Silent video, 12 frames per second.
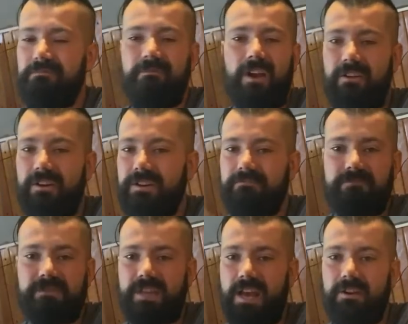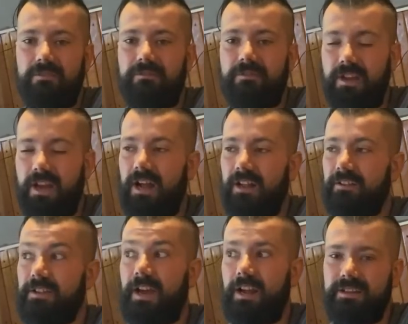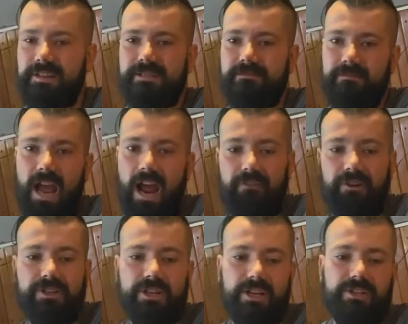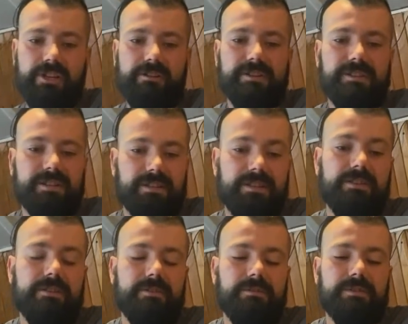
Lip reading: Very standard for the island. The island's average age here is 62,